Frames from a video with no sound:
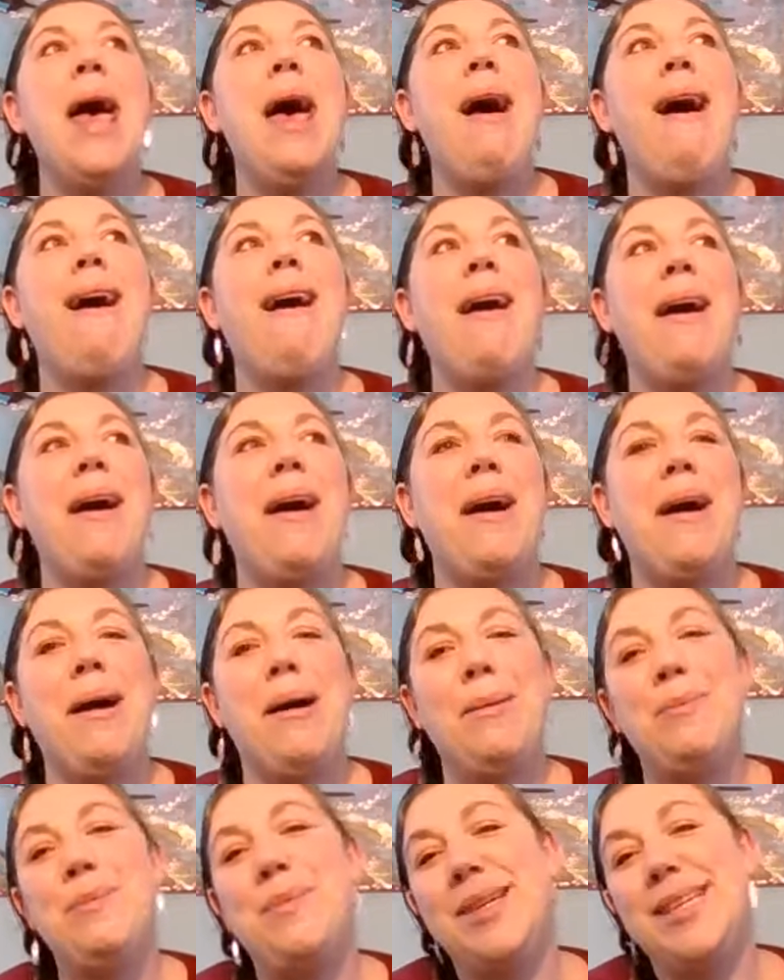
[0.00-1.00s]

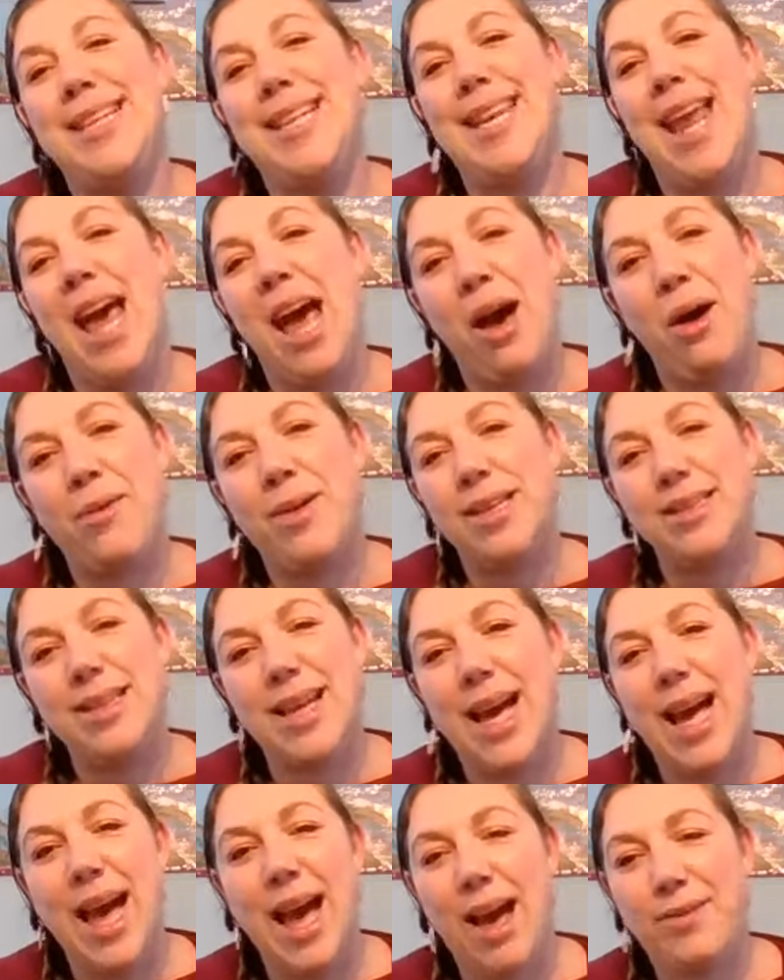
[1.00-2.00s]
But now
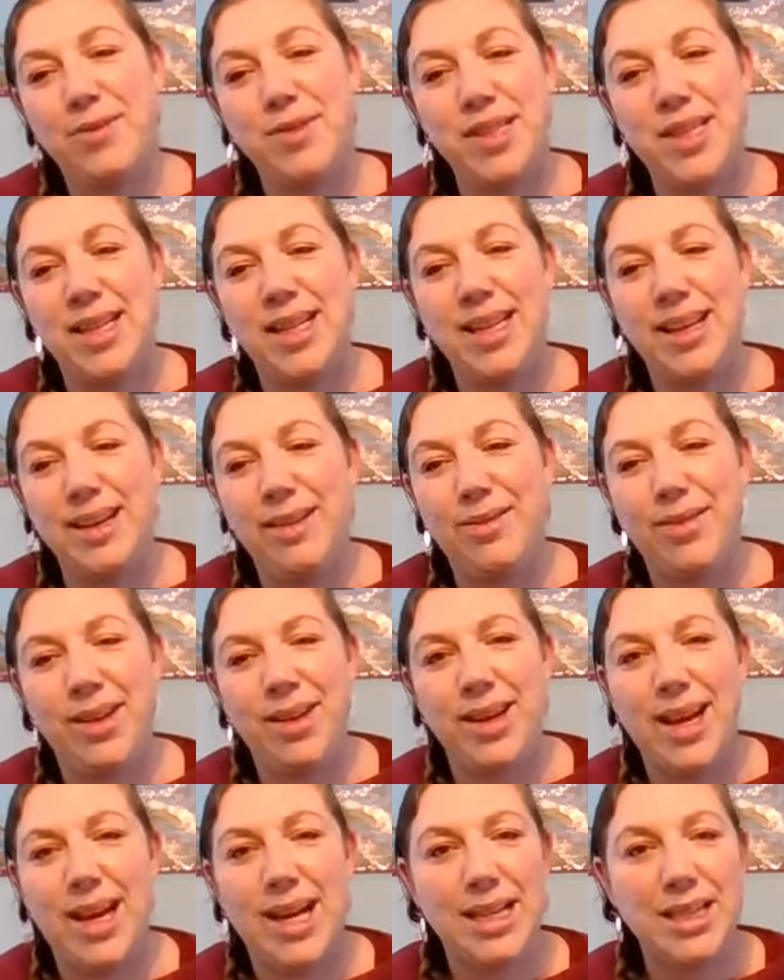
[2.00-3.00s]
I have to leave
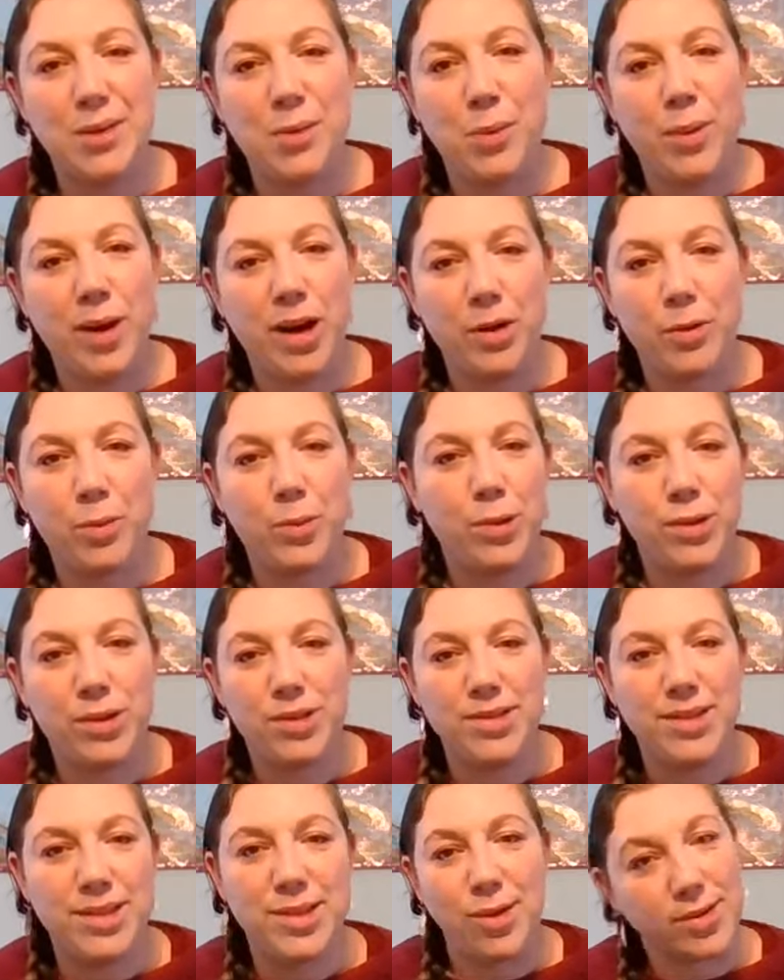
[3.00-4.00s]
and I don't wear
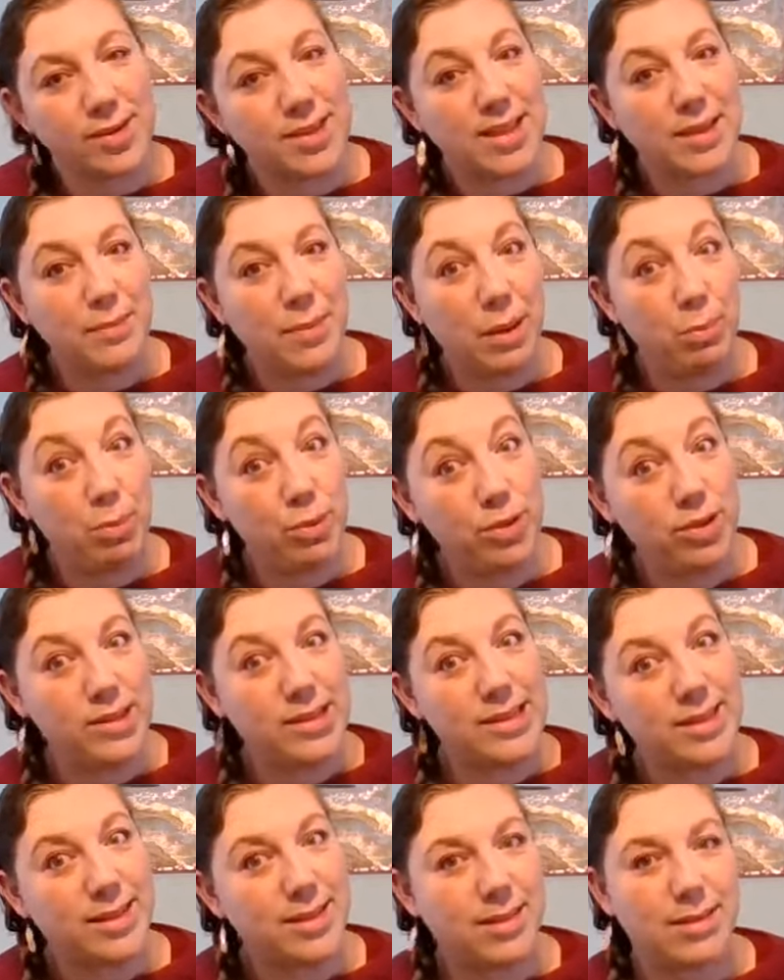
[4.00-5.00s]
woolen socks in my
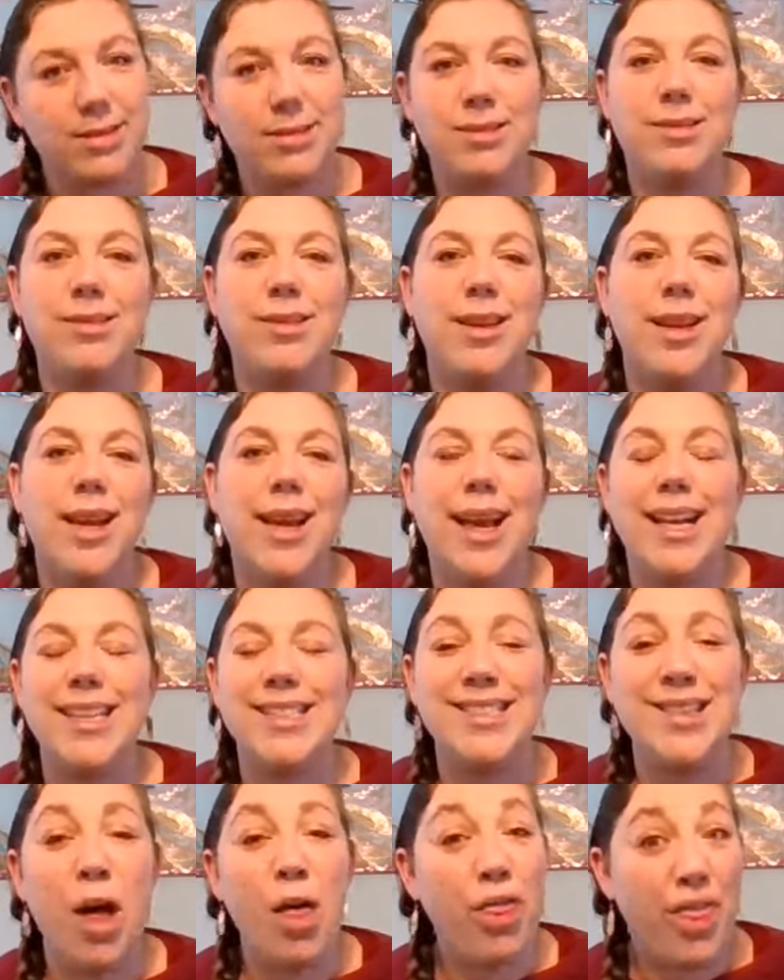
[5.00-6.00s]
boots, so
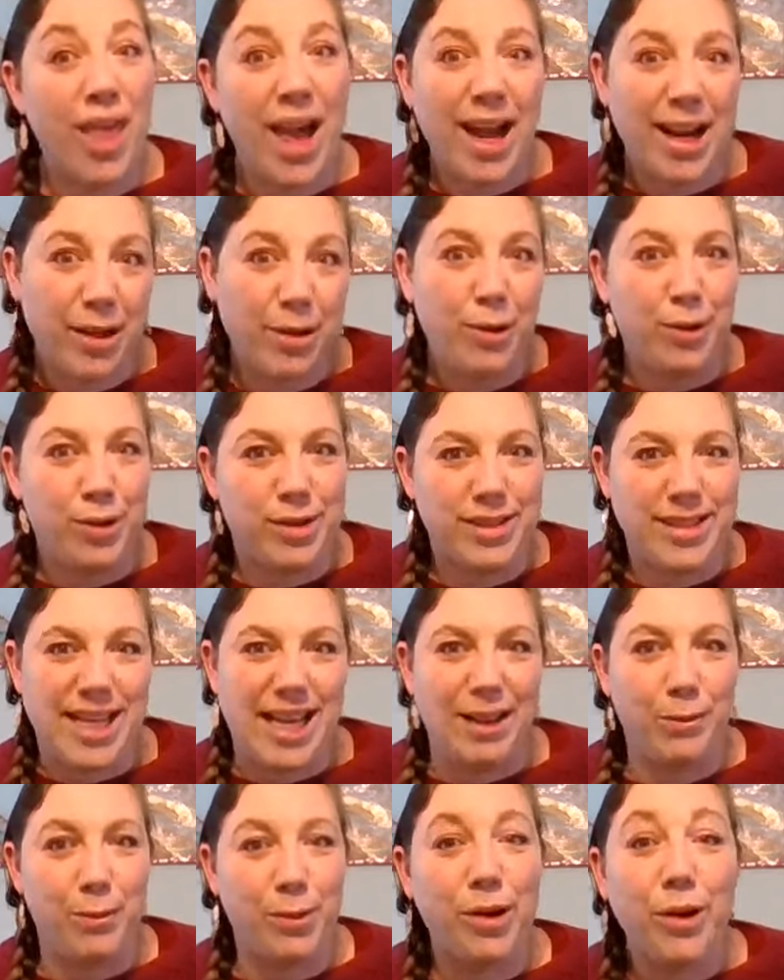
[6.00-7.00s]
it's not that cold
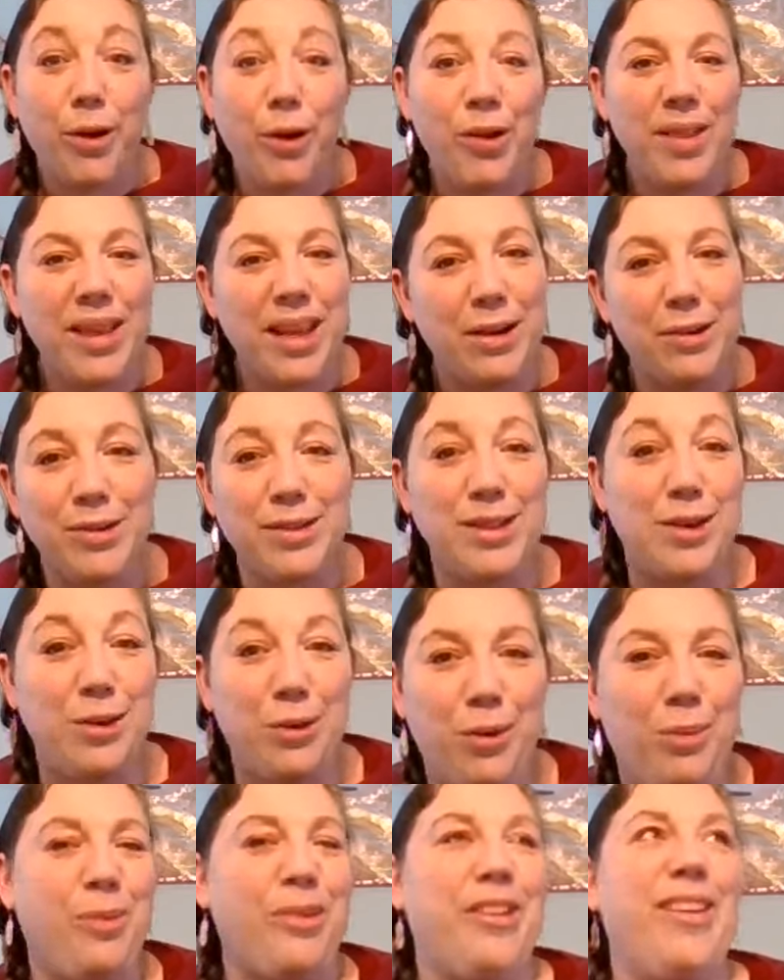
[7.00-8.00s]
yet. We're only
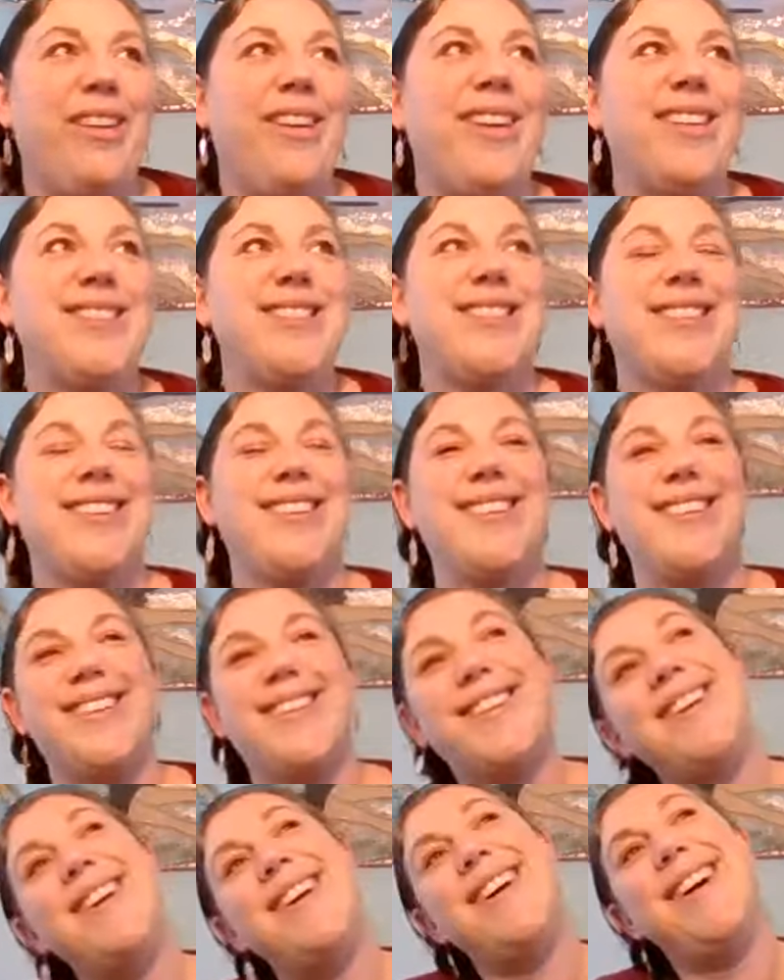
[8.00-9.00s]
October,
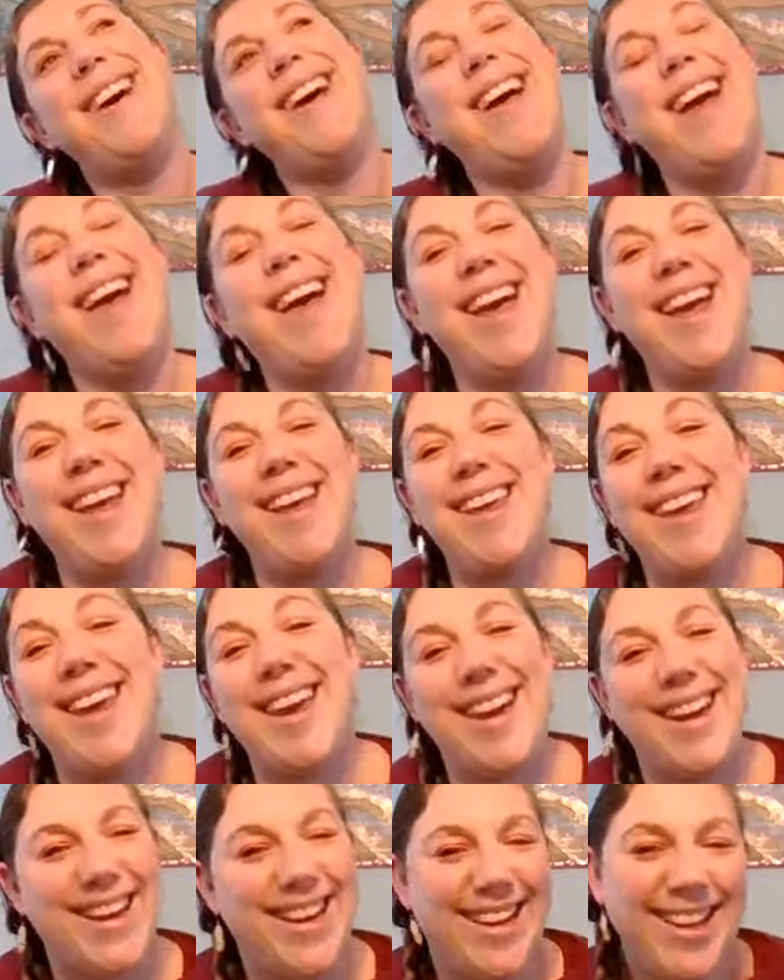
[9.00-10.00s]
so
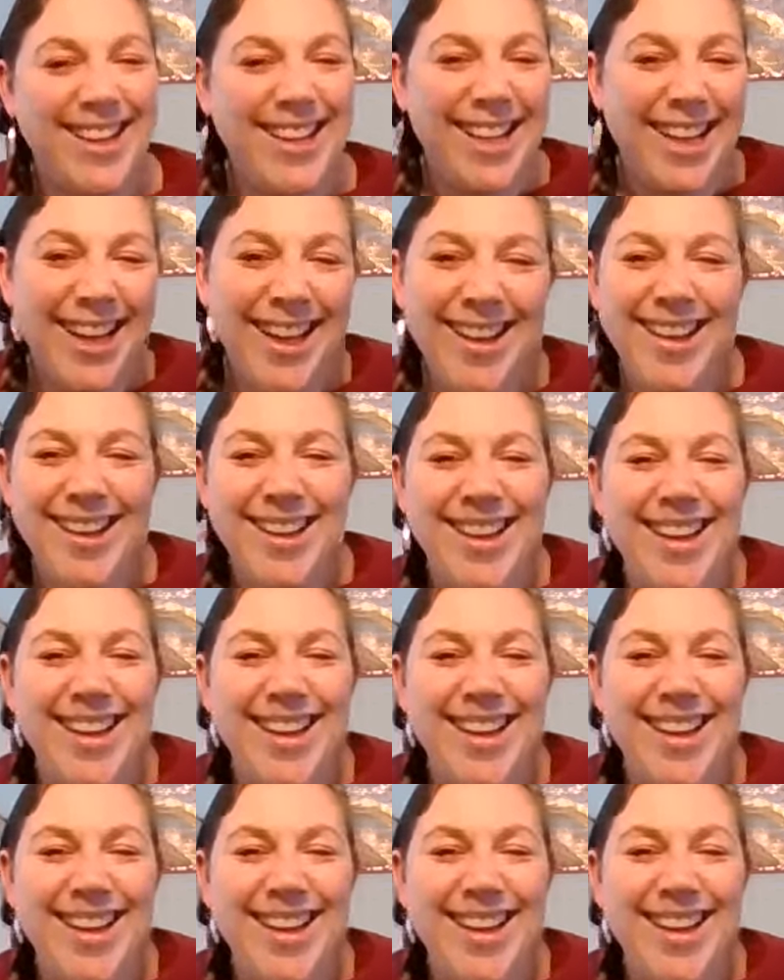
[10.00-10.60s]
yeah.